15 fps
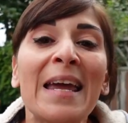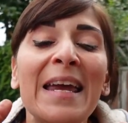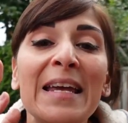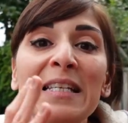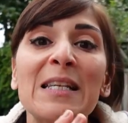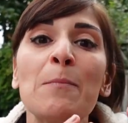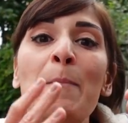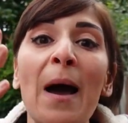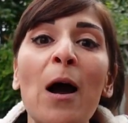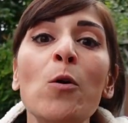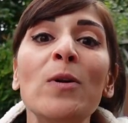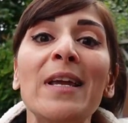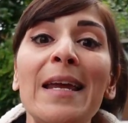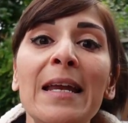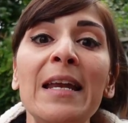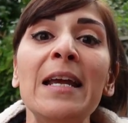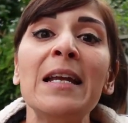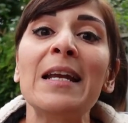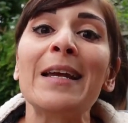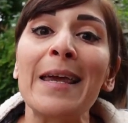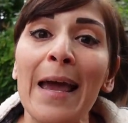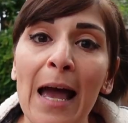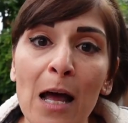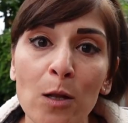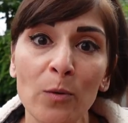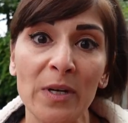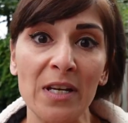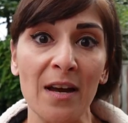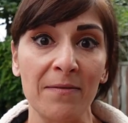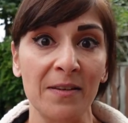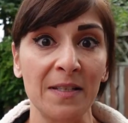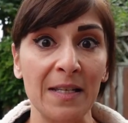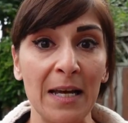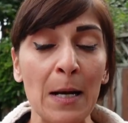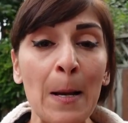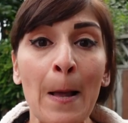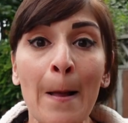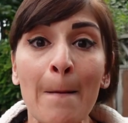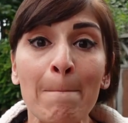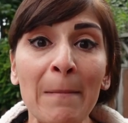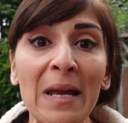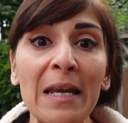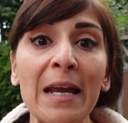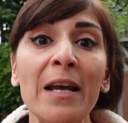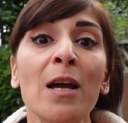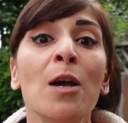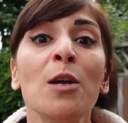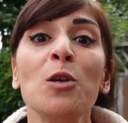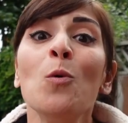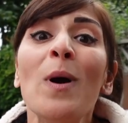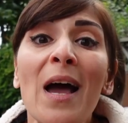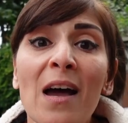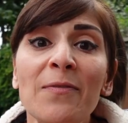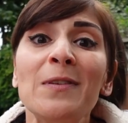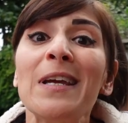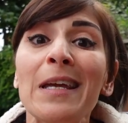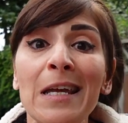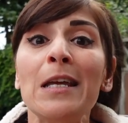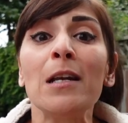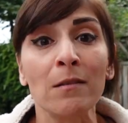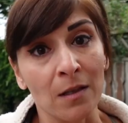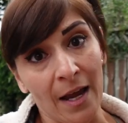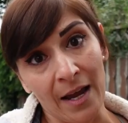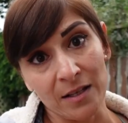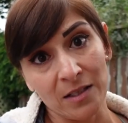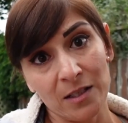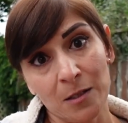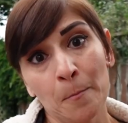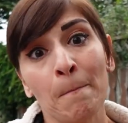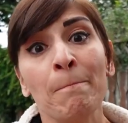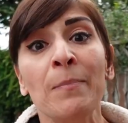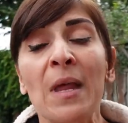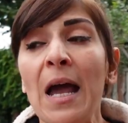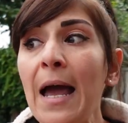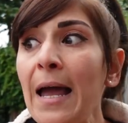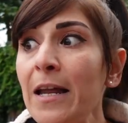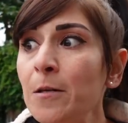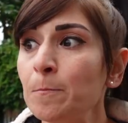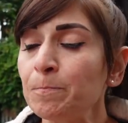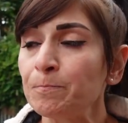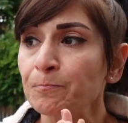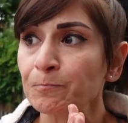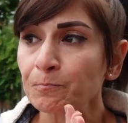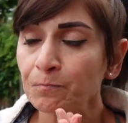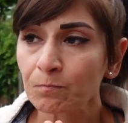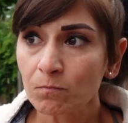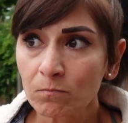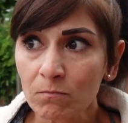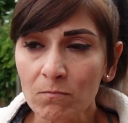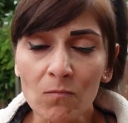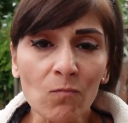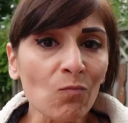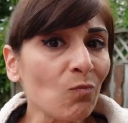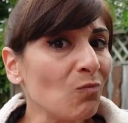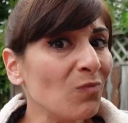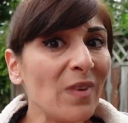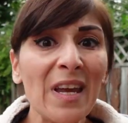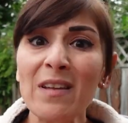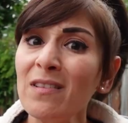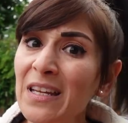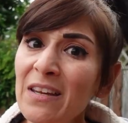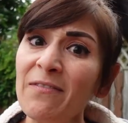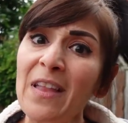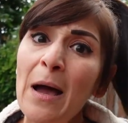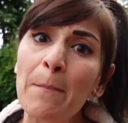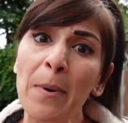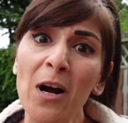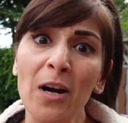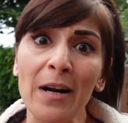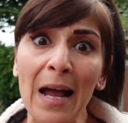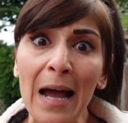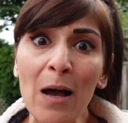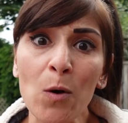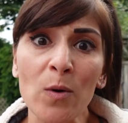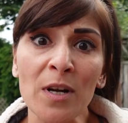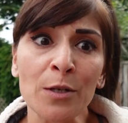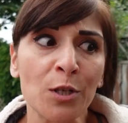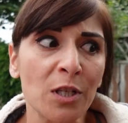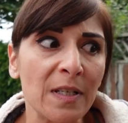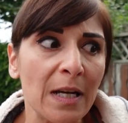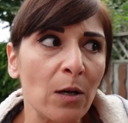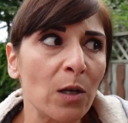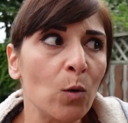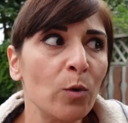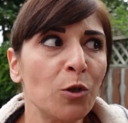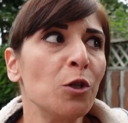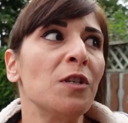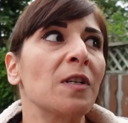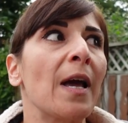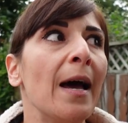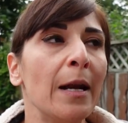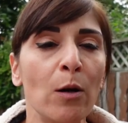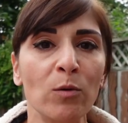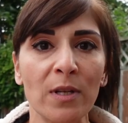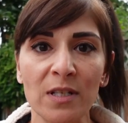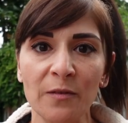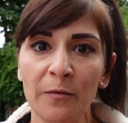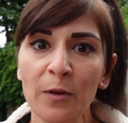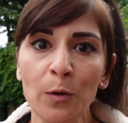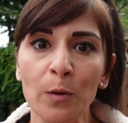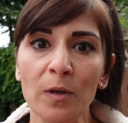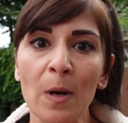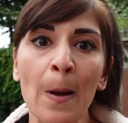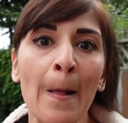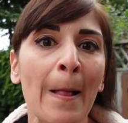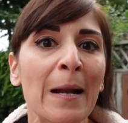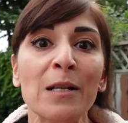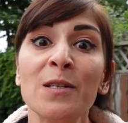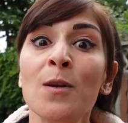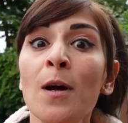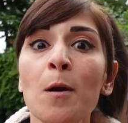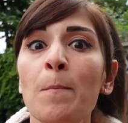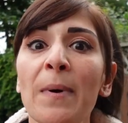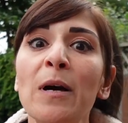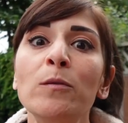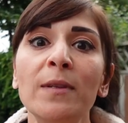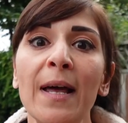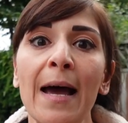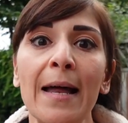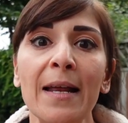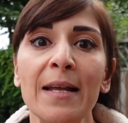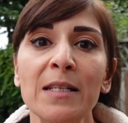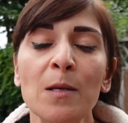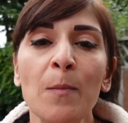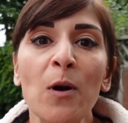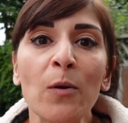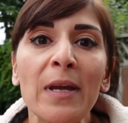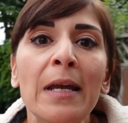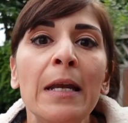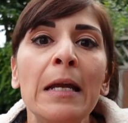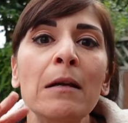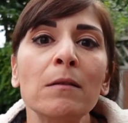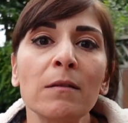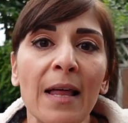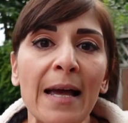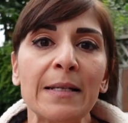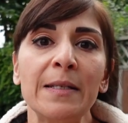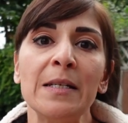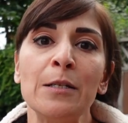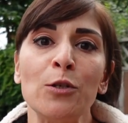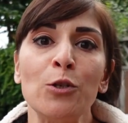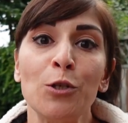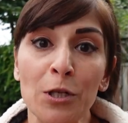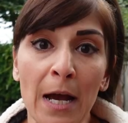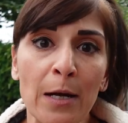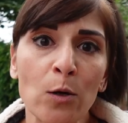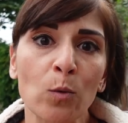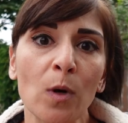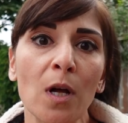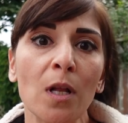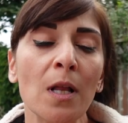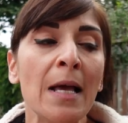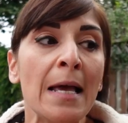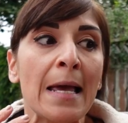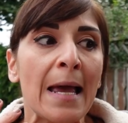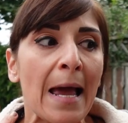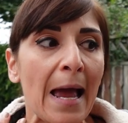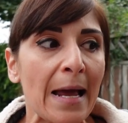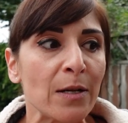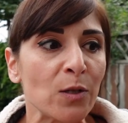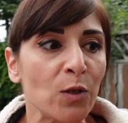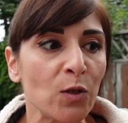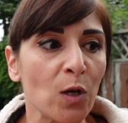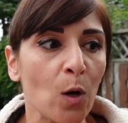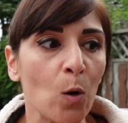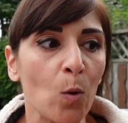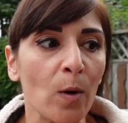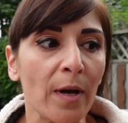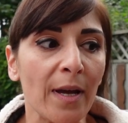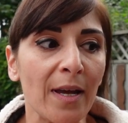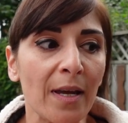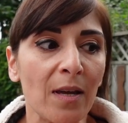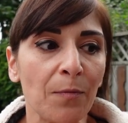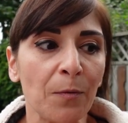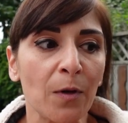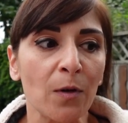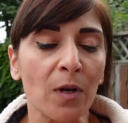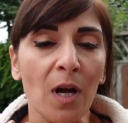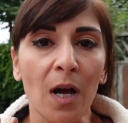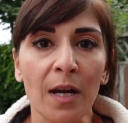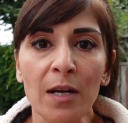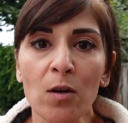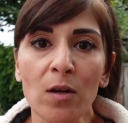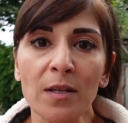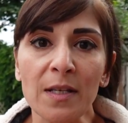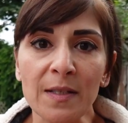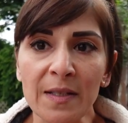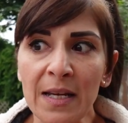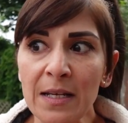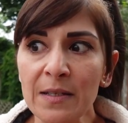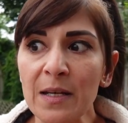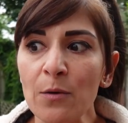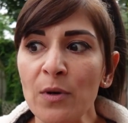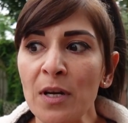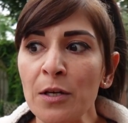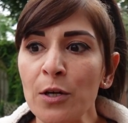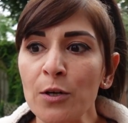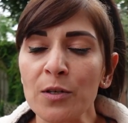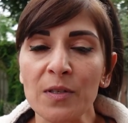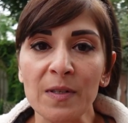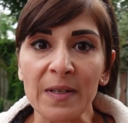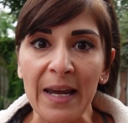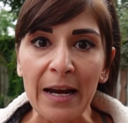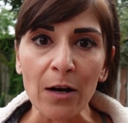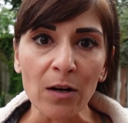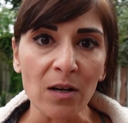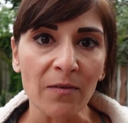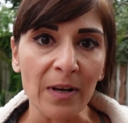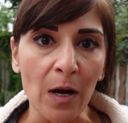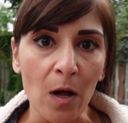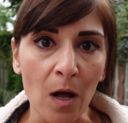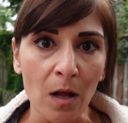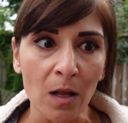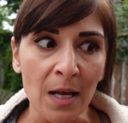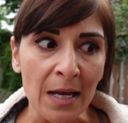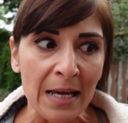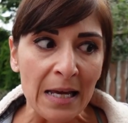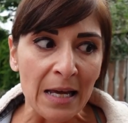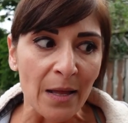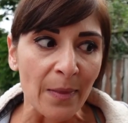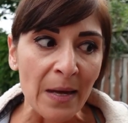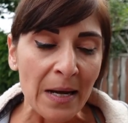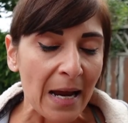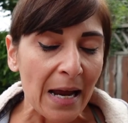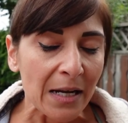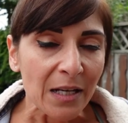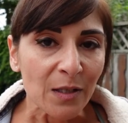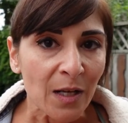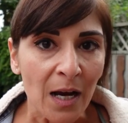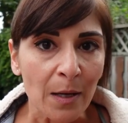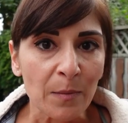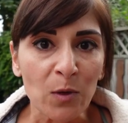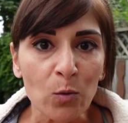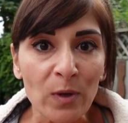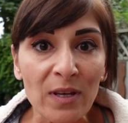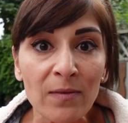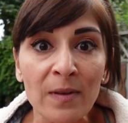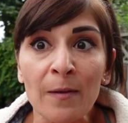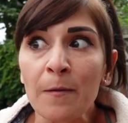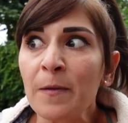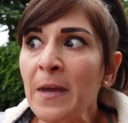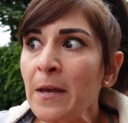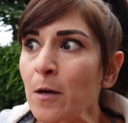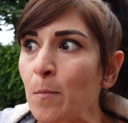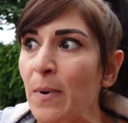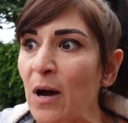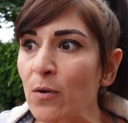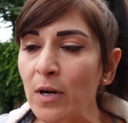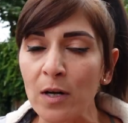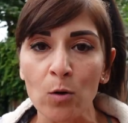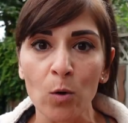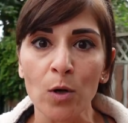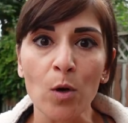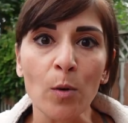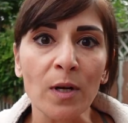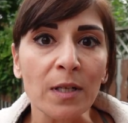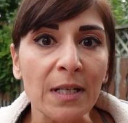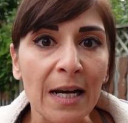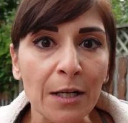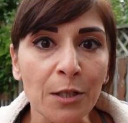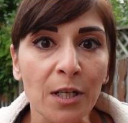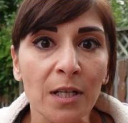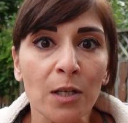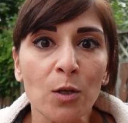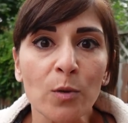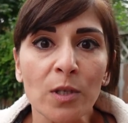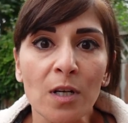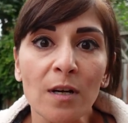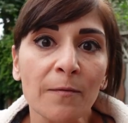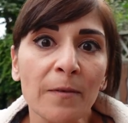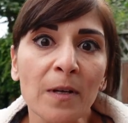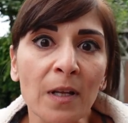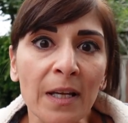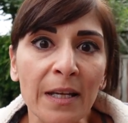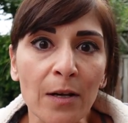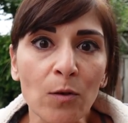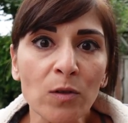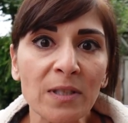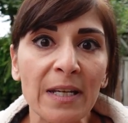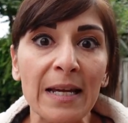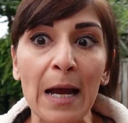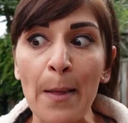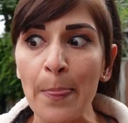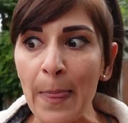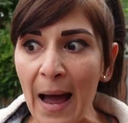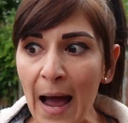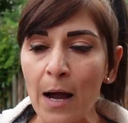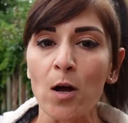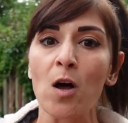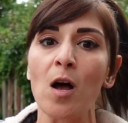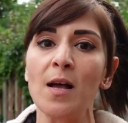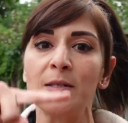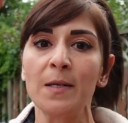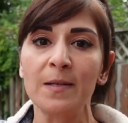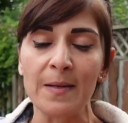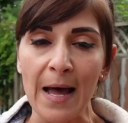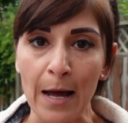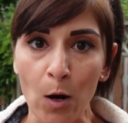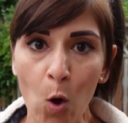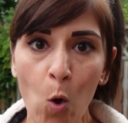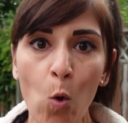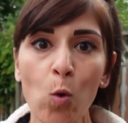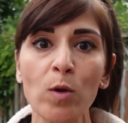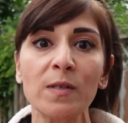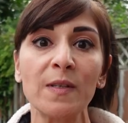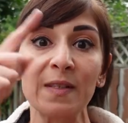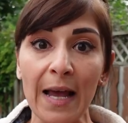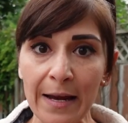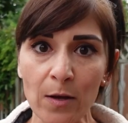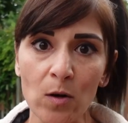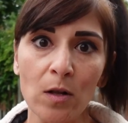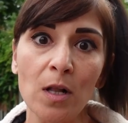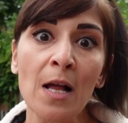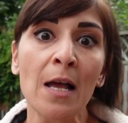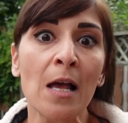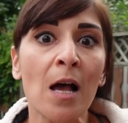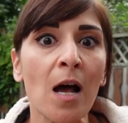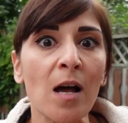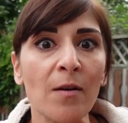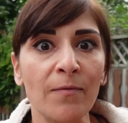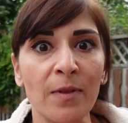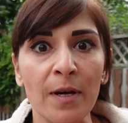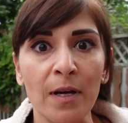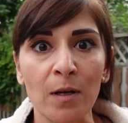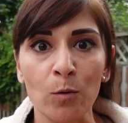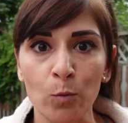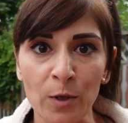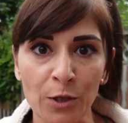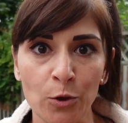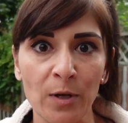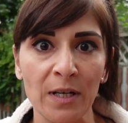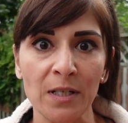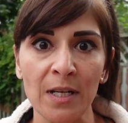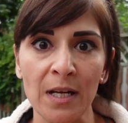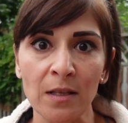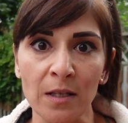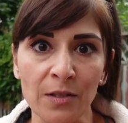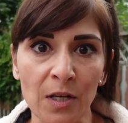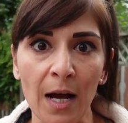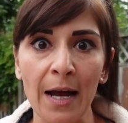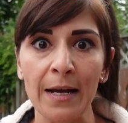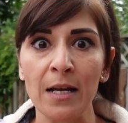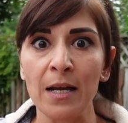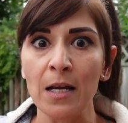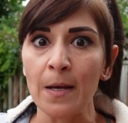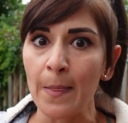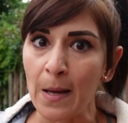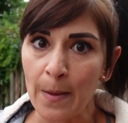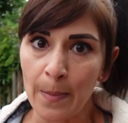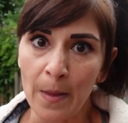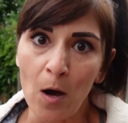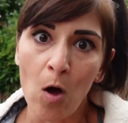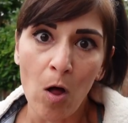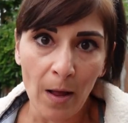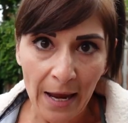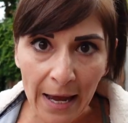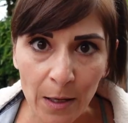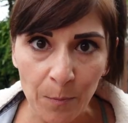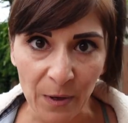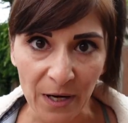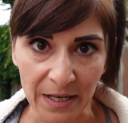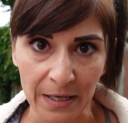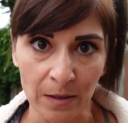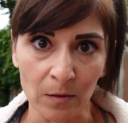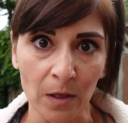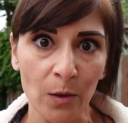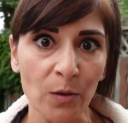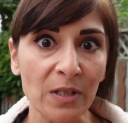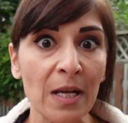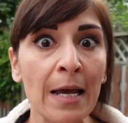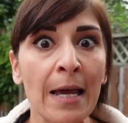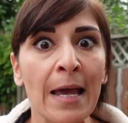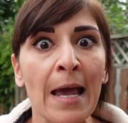It's about eating in a calorie deficit, meaning you have to eat less. And they leave that part out and just tell you, well, just cut out this food. It's not about that. It's about eating less in general. And so if you're cutting all these things out and you're scared of it all, then anytime you even think about it or go to touch it, you start feeling guilty. And that causes that whole cycle of the restricting, the dieting, and then the all heck breaking loose.